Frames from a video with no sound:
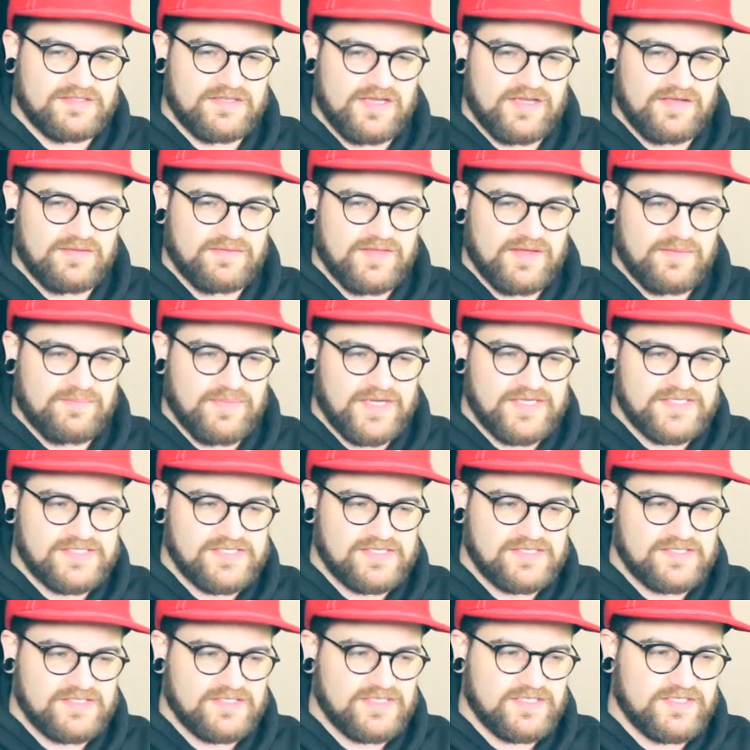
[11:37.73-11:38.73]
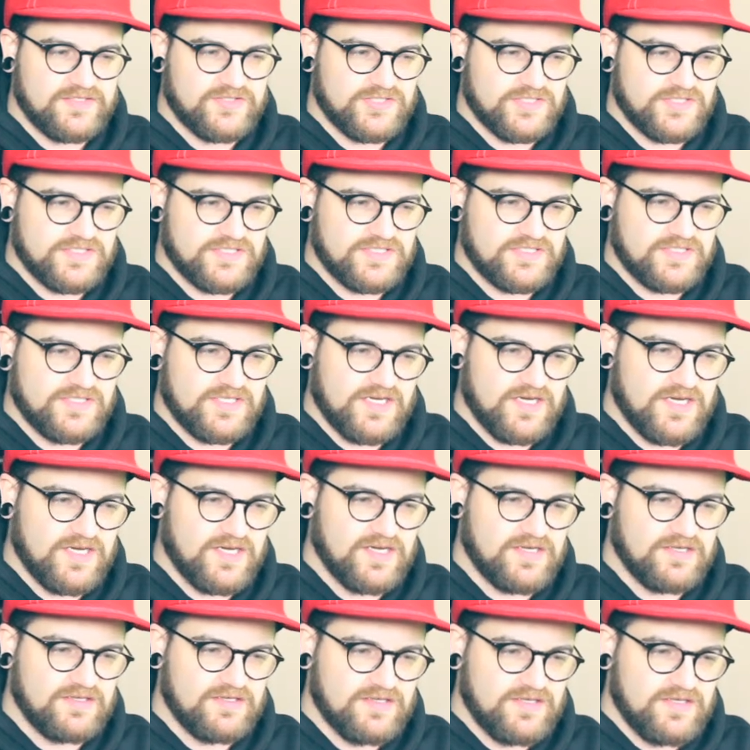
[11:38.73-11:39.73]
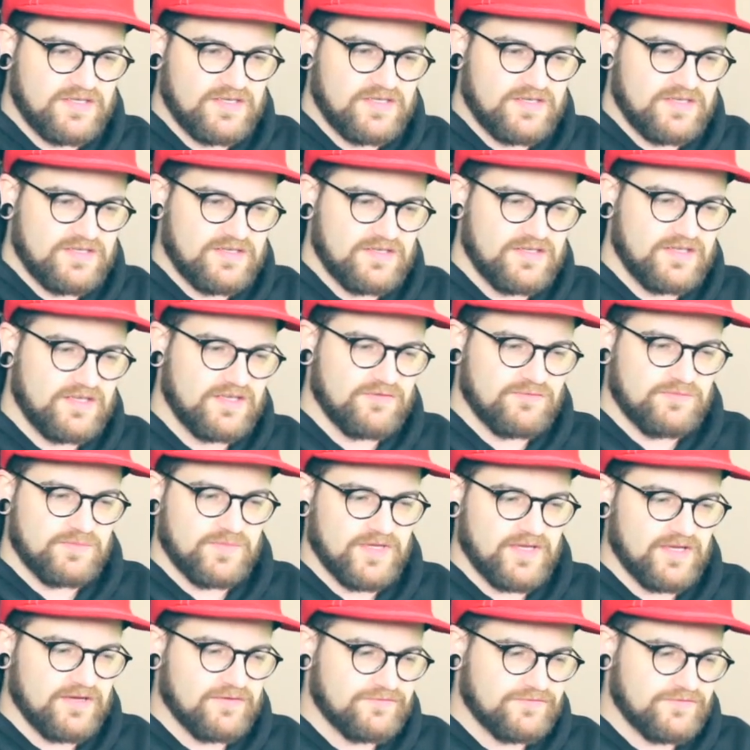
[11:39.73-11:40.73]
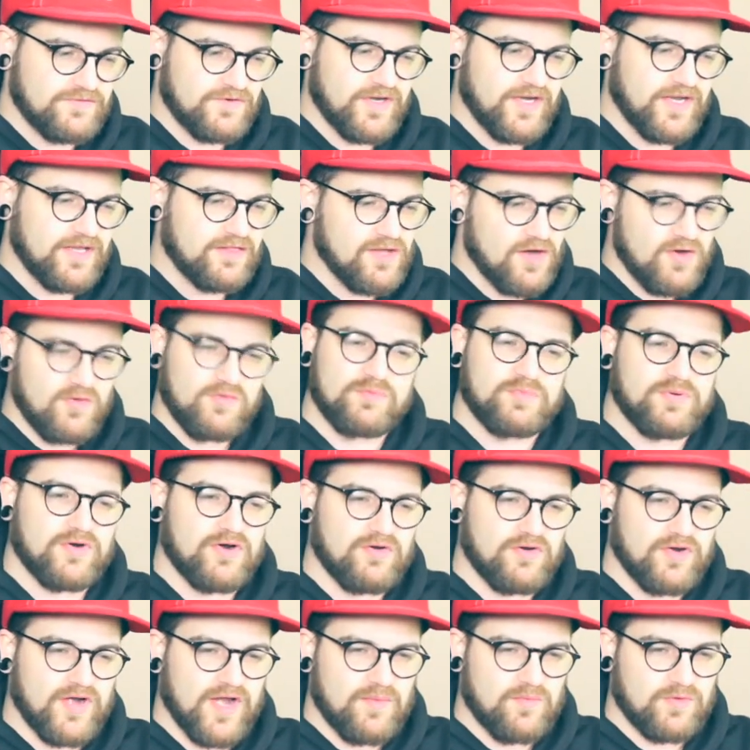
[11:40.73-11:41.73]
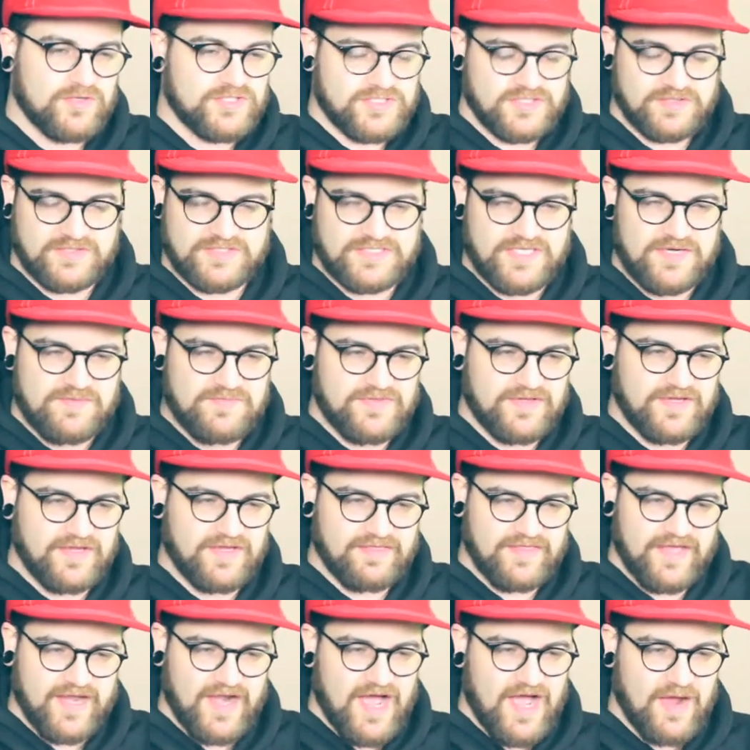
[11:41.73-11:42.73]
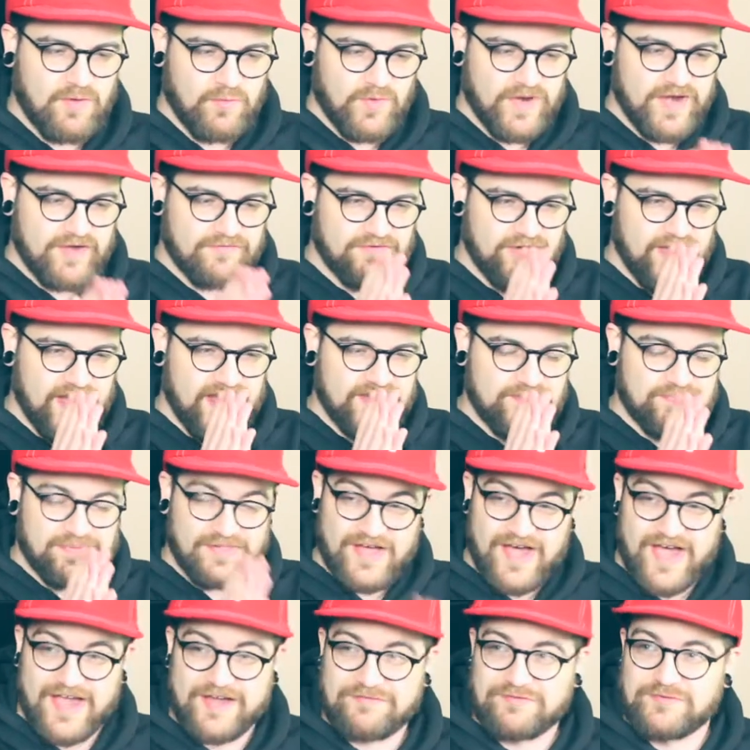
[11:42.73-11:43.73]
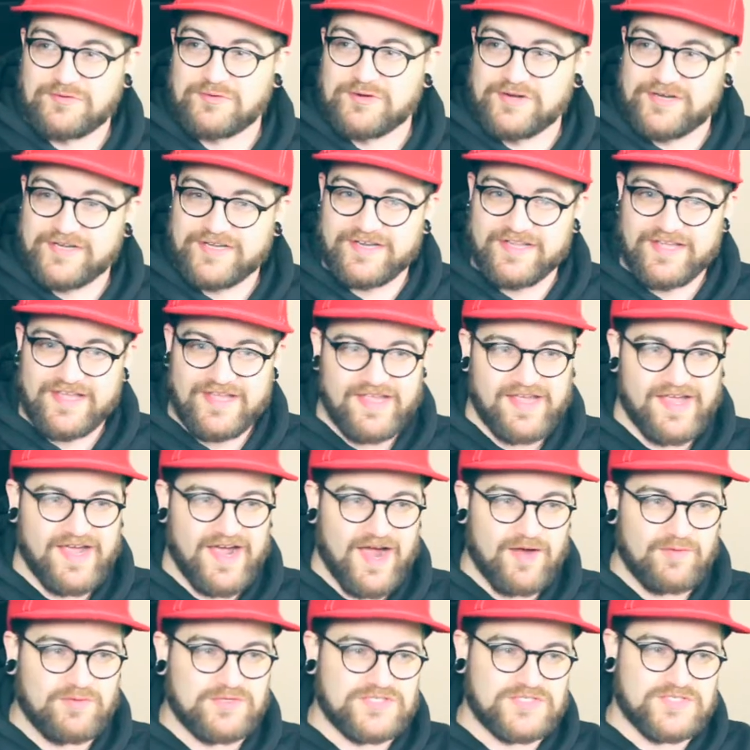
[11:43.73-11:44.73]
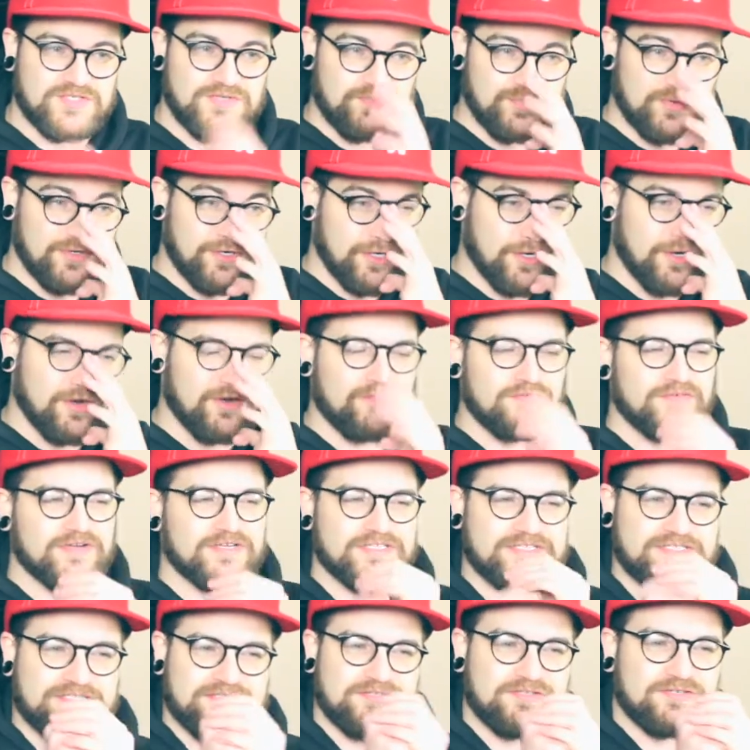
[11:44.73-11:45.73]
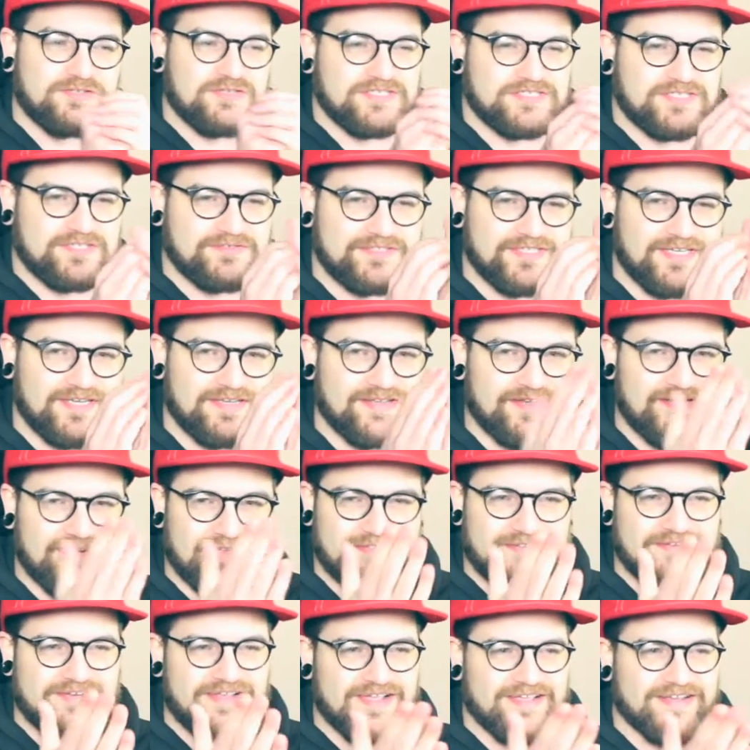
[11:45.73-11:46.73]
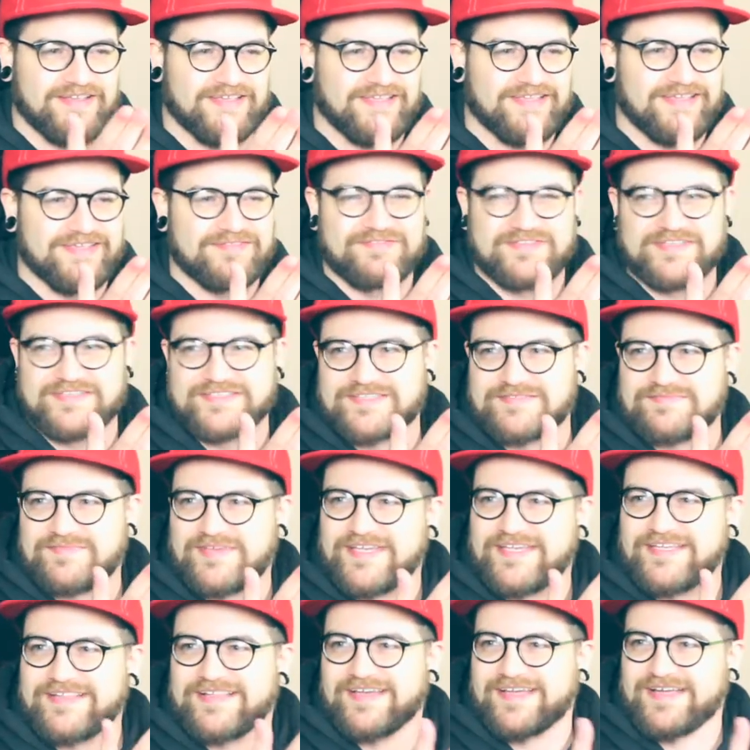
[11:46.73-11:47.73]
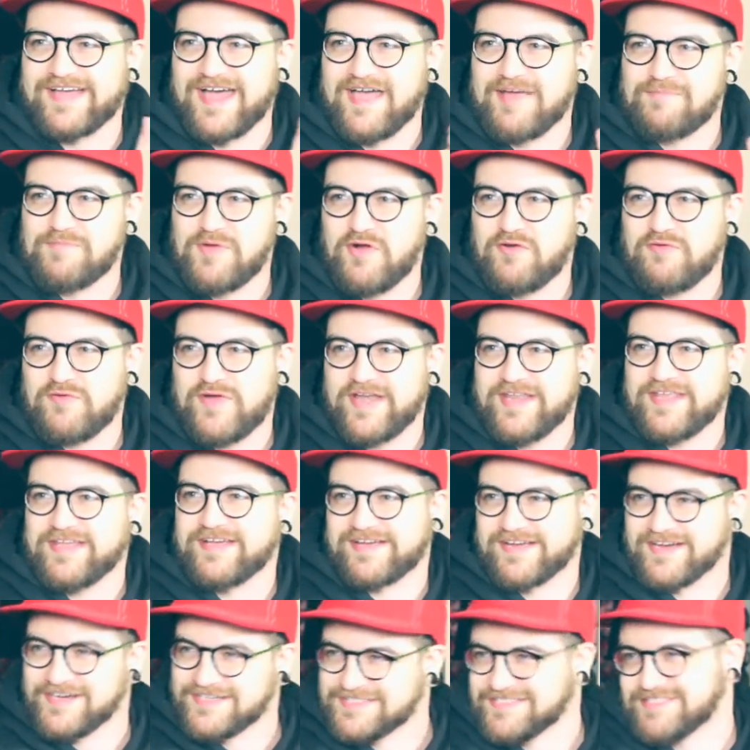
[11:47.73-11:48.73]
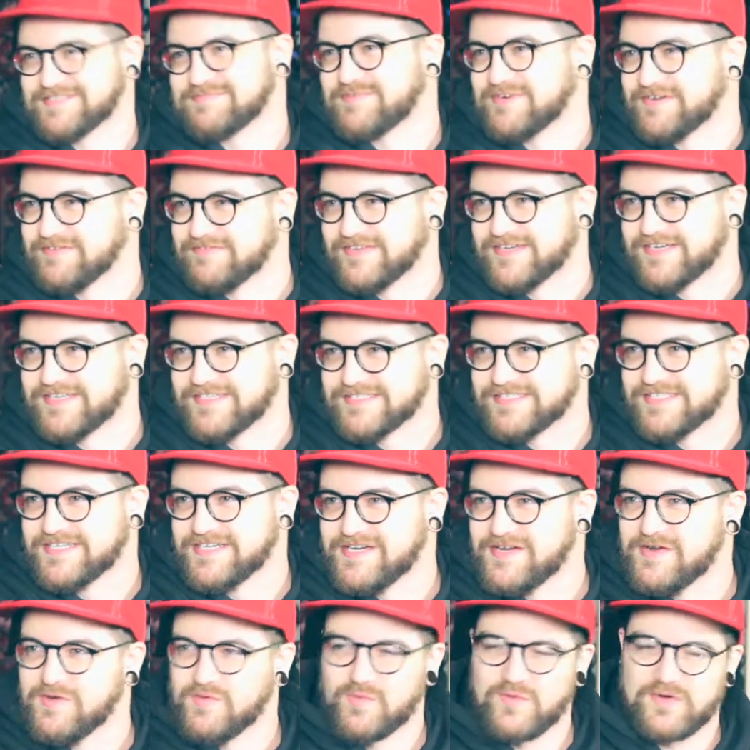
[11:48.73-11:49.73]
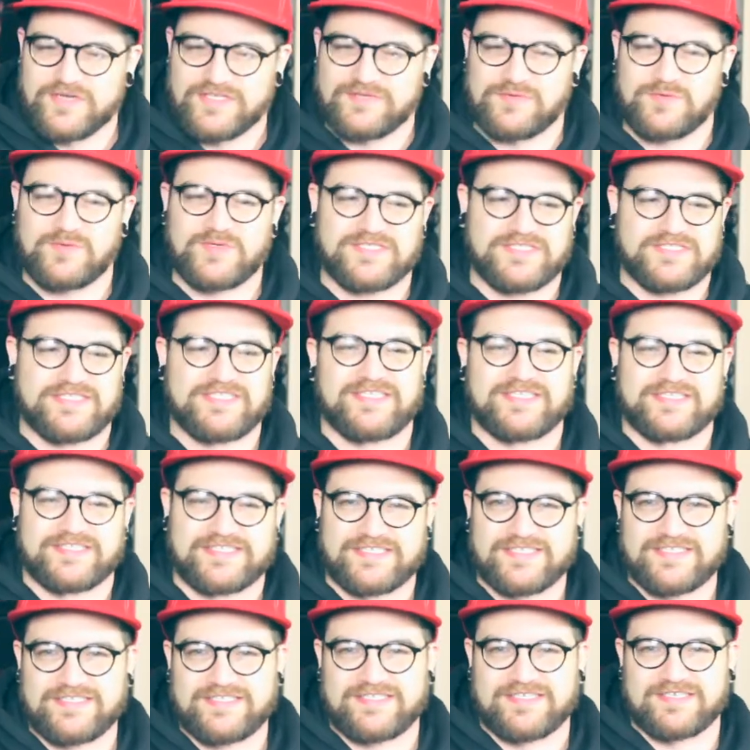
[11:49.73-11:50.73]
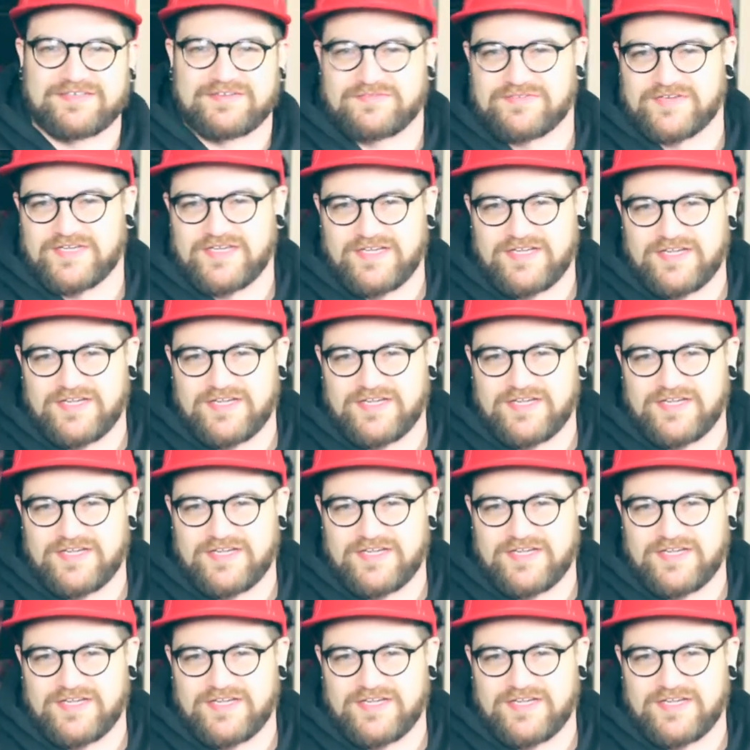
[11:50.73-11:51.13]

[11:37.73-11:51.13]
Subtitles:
they basically just give me a free loan program, which is something that whenever I applied for it, I was super nervous too because I was like, they're not going to give this to me. Like I'm already a customer of theirs. What's the incentive?